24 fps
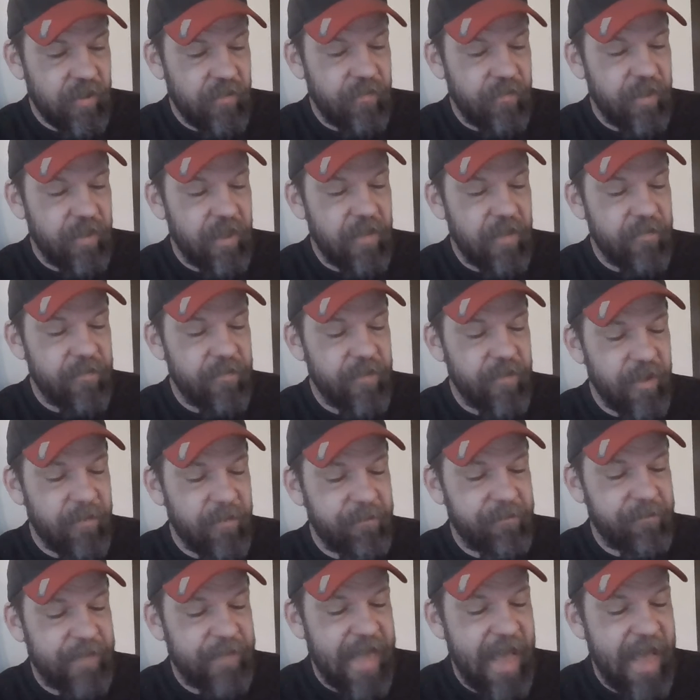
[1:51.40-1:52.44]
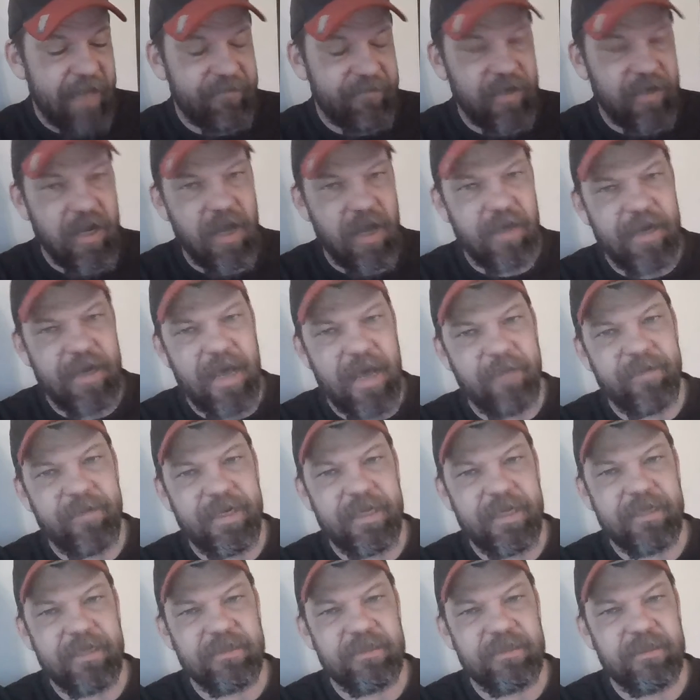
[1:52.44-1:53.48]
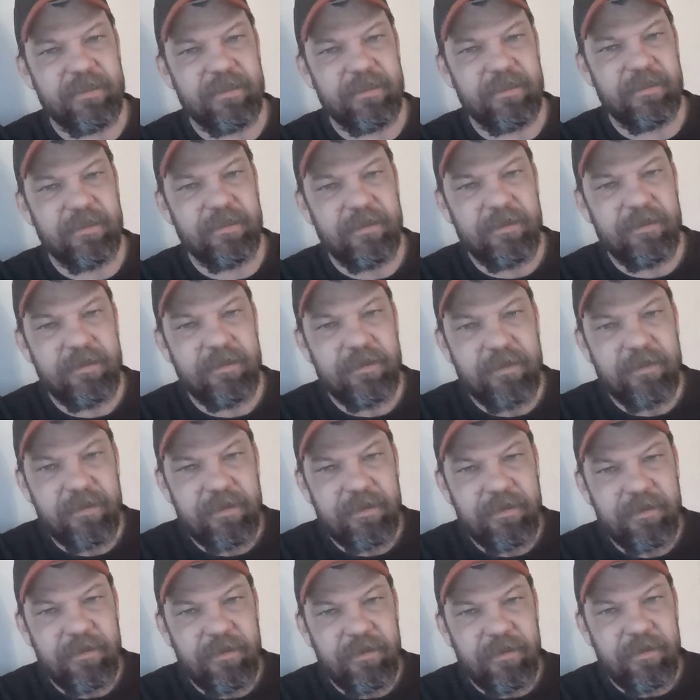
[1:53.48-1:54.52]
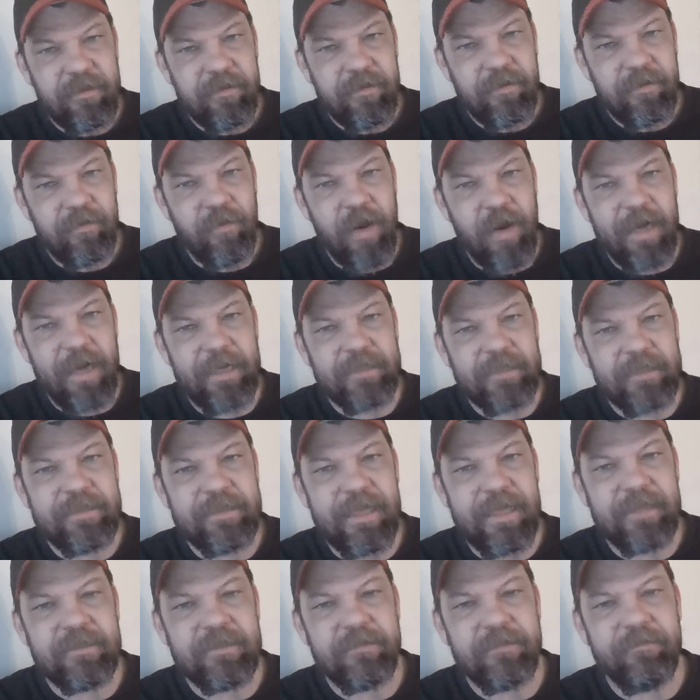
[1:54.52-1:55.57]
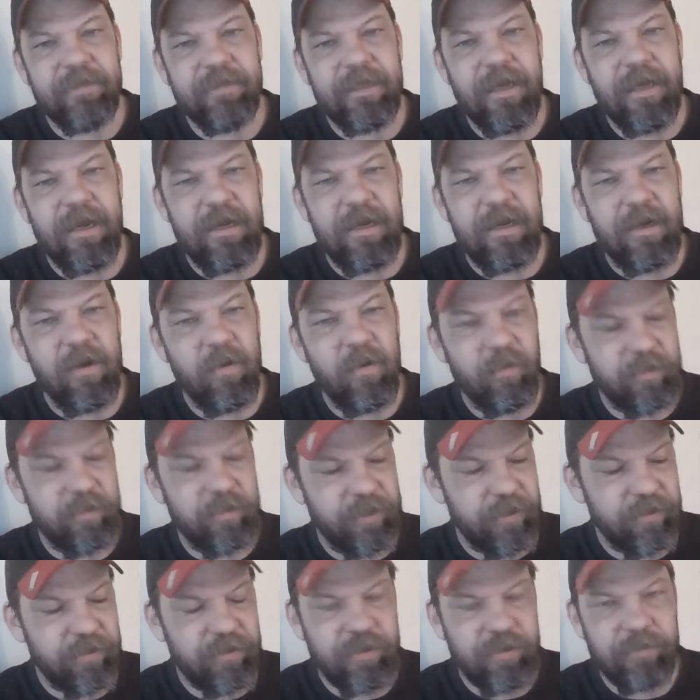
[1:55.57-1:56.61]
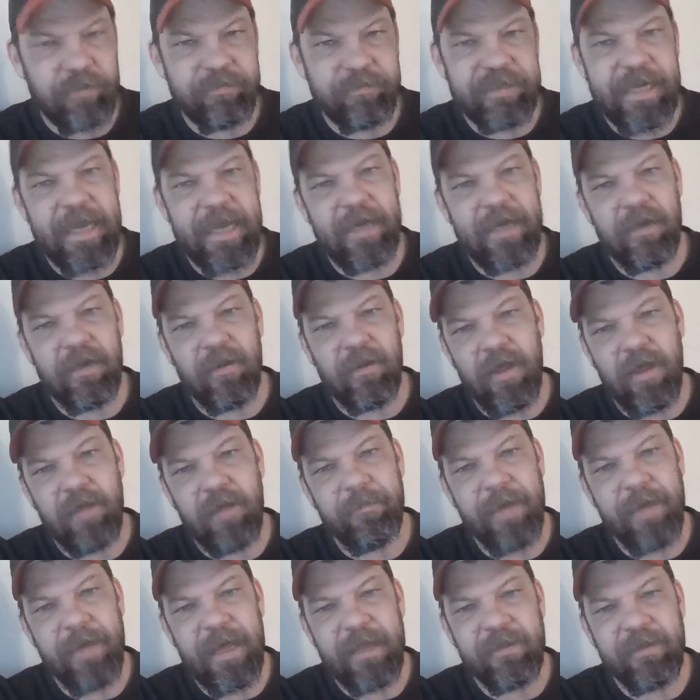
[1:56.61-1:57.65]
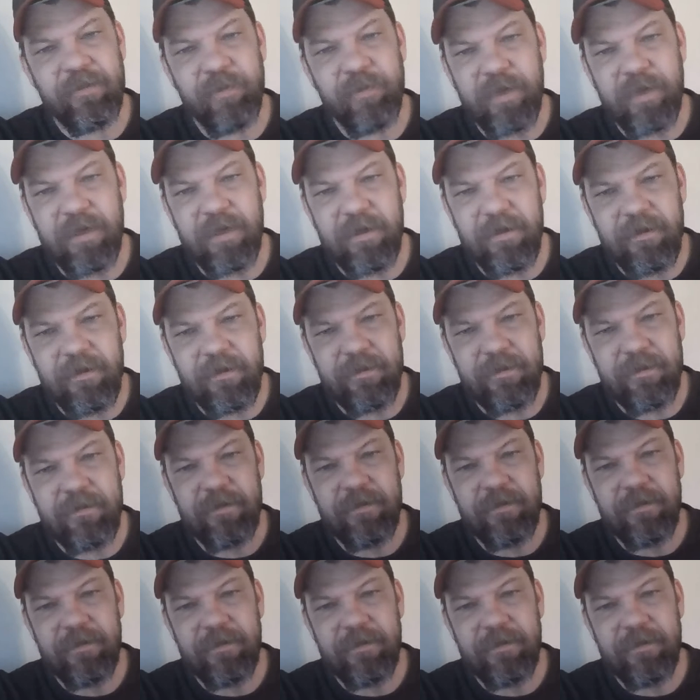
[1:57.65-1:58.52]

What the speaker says: the Kavanaugh nomination quite extensively on an old YouTube channel, on my Twitter